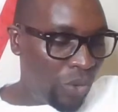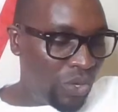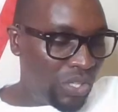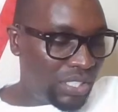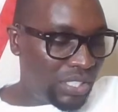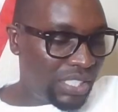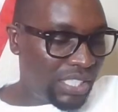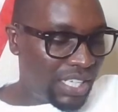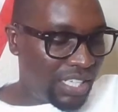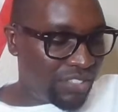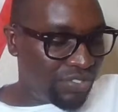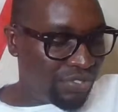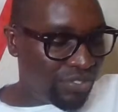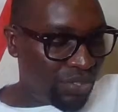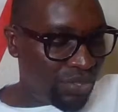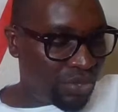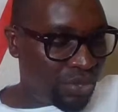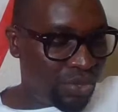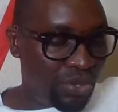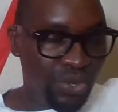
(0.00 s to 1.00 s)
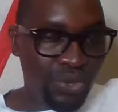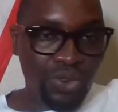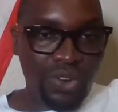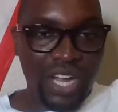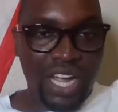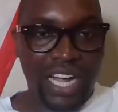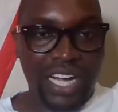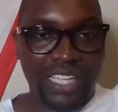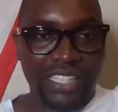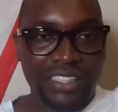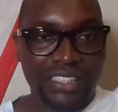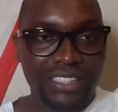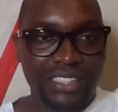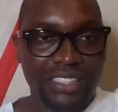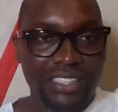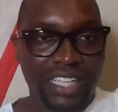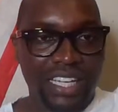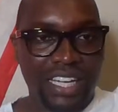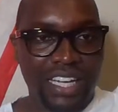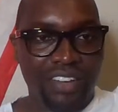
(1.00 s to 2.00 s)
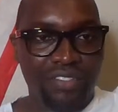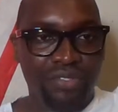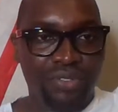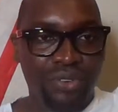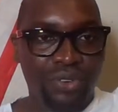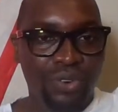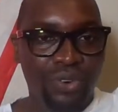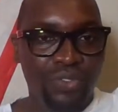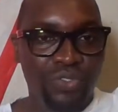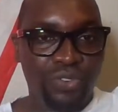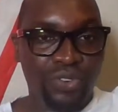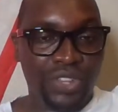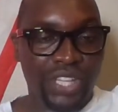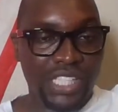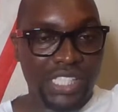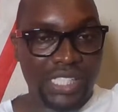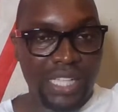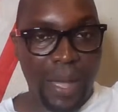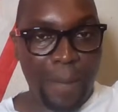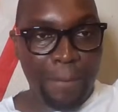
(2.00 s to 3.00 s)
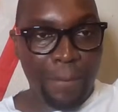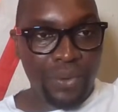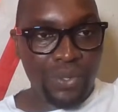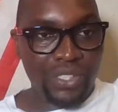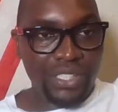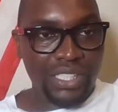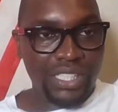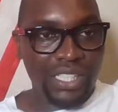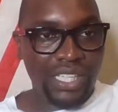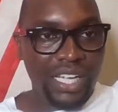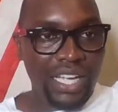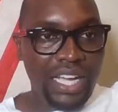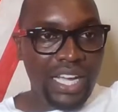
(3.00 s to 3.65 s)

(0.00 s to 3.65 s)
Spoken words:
always grateful to you guys for the support,